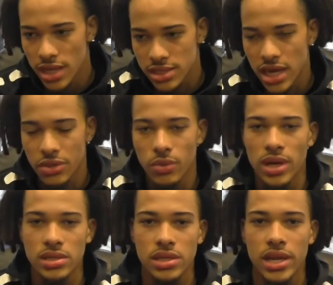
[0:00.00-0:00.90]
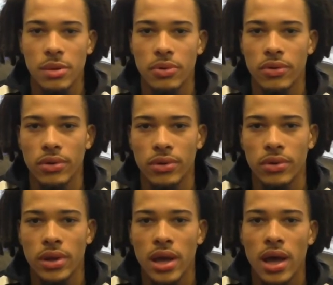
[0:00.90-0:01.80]
Southwest and now
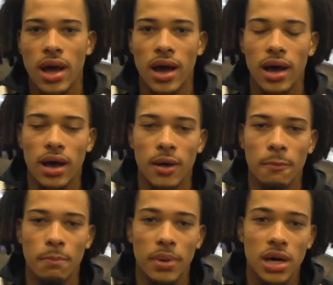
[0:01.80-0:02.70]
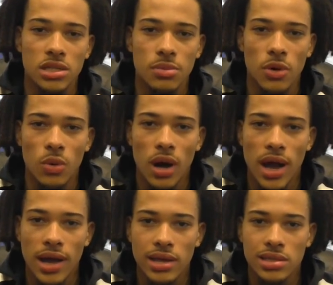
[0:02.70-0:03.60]
Peru.
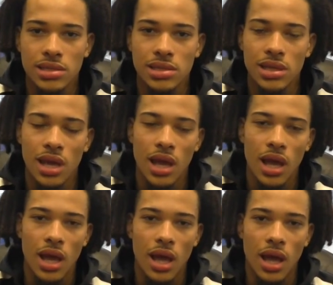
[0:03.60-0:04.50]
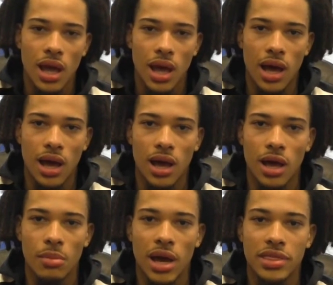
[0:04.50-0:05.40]
Basketball-wise,
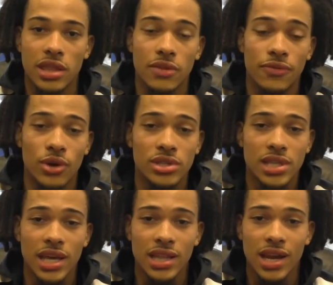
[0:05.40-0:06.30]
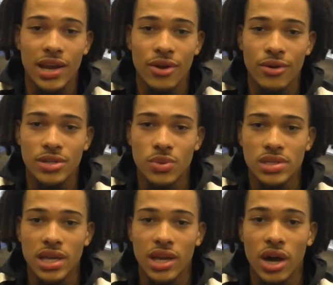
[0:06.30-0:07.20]
I think the first thing that I noticed
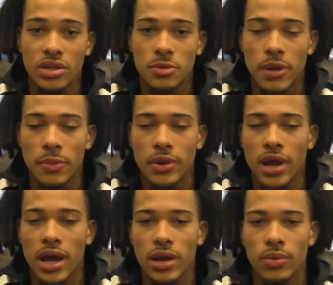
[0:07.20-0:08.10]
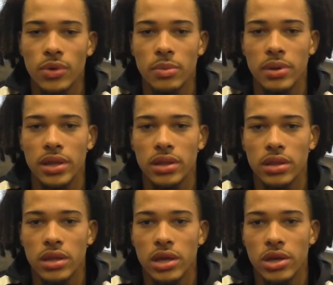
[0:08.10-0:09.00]
once I got to Pepperdine would have been
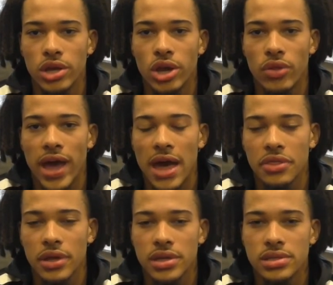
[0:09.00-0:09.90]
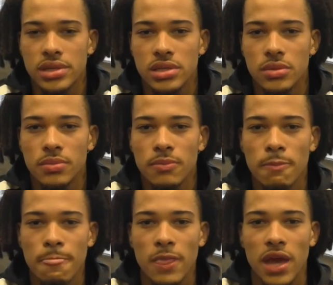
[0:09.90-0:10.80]
the athleticism
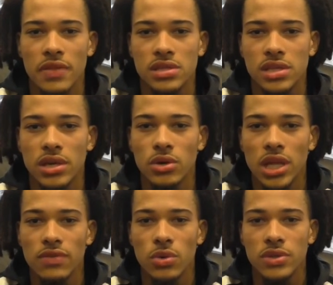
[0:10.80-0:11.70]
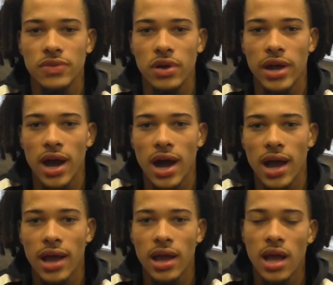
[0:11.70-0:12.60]
and the skill level was very
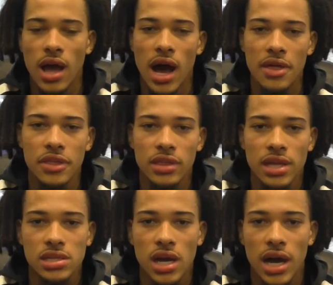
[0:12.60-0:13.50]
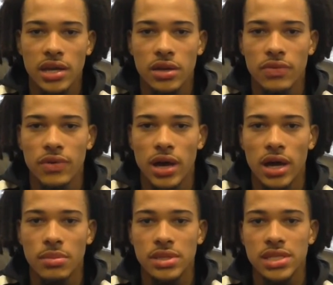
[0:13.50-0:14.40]
high. I think that's kind
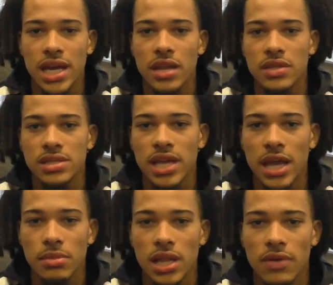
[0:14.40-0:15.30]
of stayed at the same